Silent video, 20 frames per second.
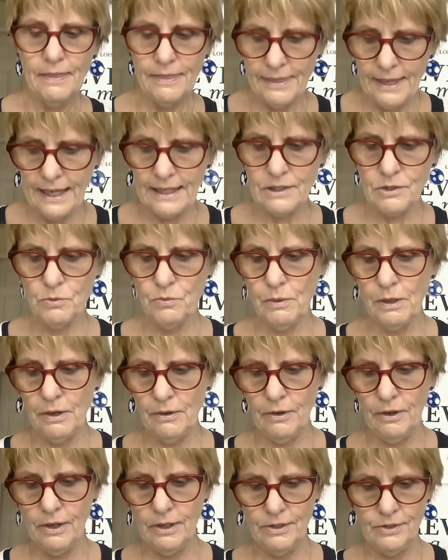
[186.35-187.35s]
That's
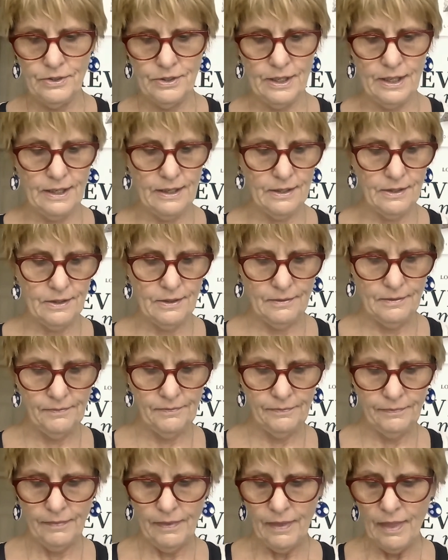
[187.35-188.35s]
where I start.
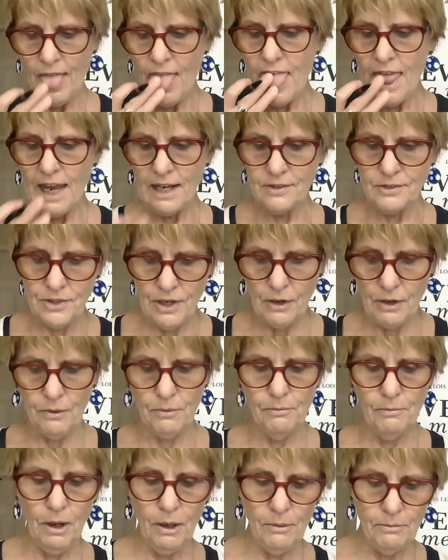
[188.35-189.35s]
So,
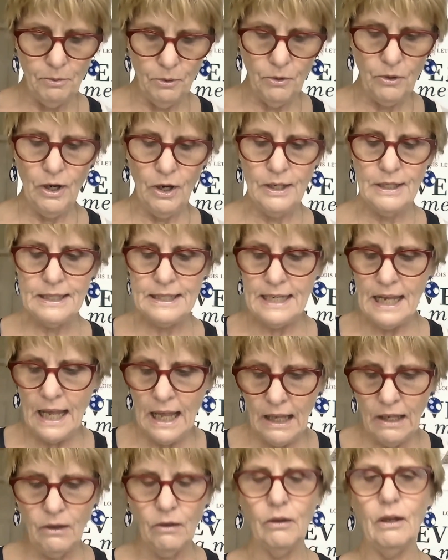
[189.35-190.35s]
my book, I
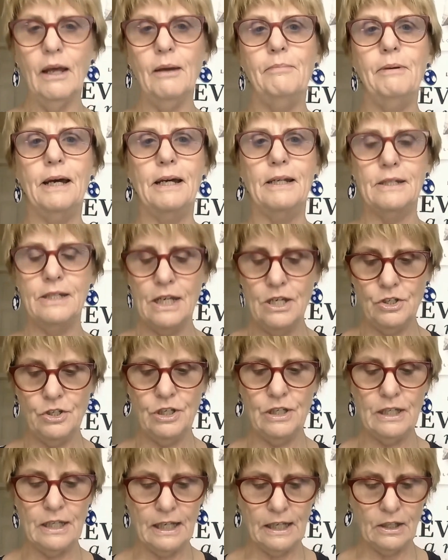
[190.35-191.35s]
tell about
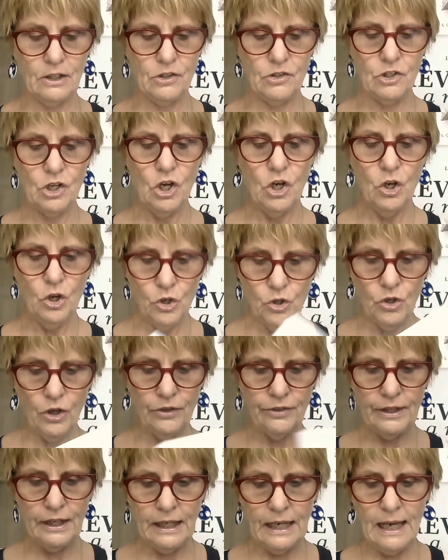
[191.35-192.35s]
teaching Nicholas, who
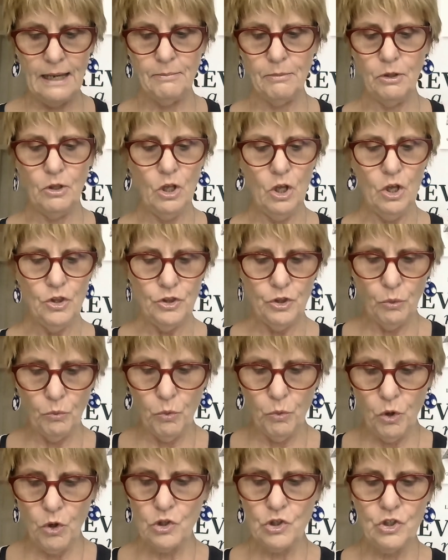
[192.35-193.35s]
got the label, the
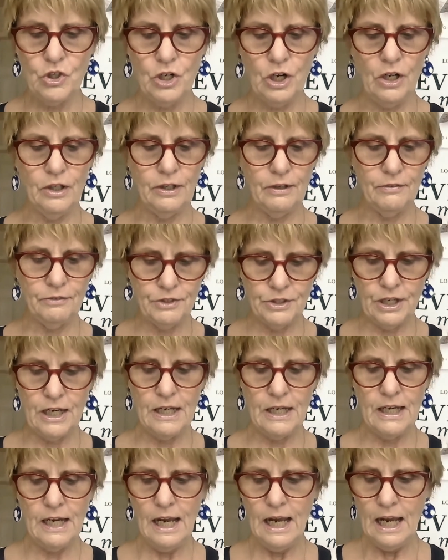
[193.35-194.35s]
worst child I've
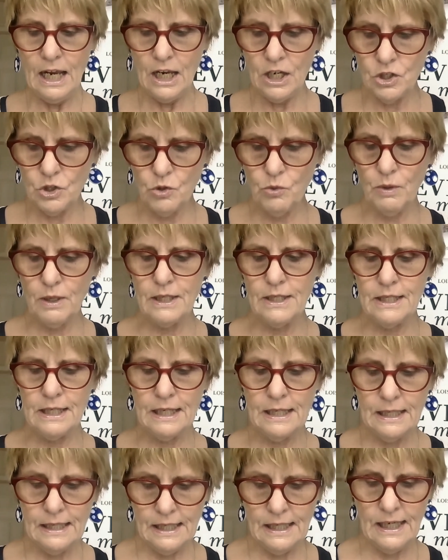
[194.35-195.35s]
seen in
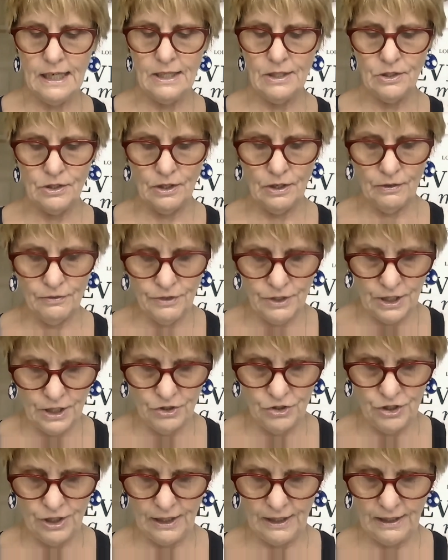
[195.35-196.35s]
20 years of teaching.